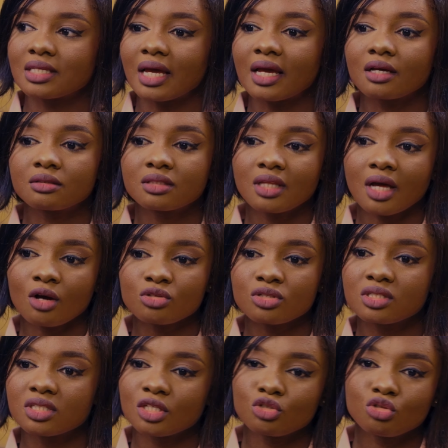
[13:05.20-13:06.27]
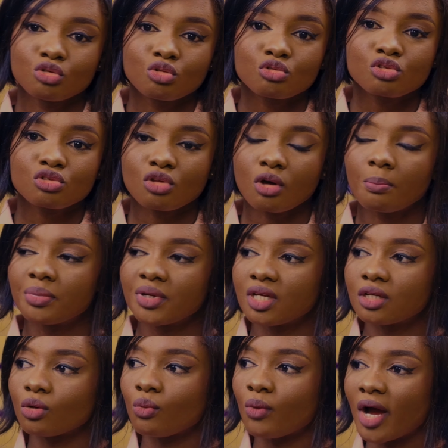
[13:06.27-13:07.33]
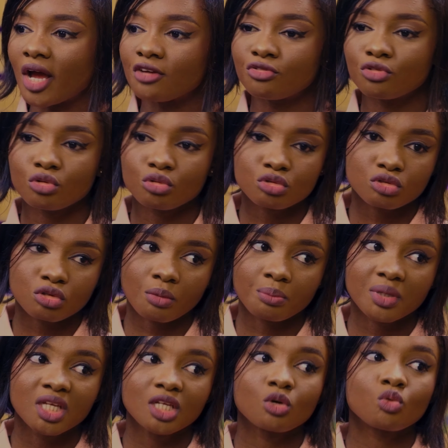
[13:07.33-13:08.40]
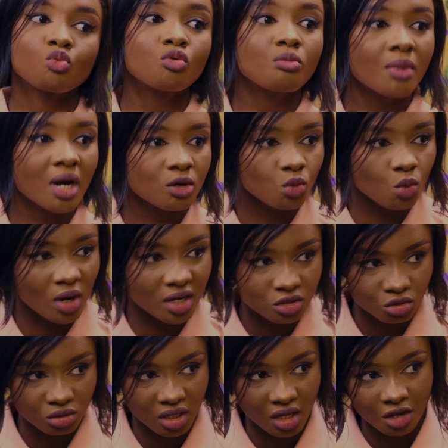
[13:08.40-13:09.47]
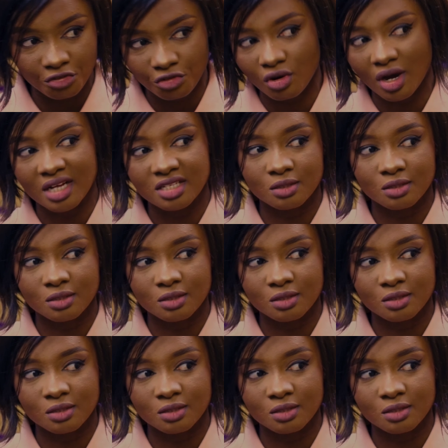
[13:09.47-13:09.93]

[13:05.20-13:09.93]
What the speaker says: like 1,000 things. You don't stop being a wife. You don't stop being a woman who has to care for her